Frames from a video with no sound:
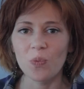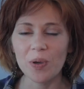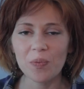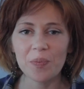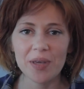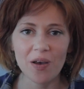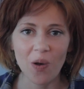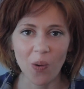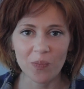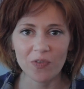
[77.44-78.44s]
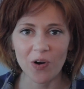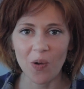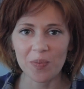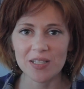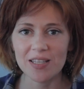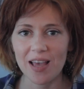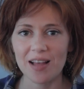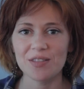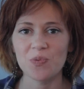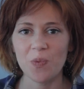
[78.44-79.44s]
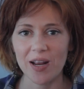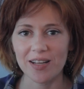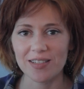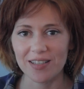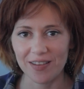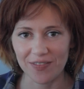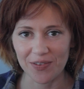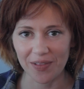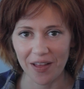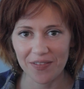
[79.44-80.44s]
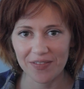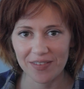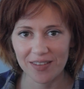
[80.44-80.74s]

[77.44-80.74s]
We will be a home for homeless cats waiting to give you love.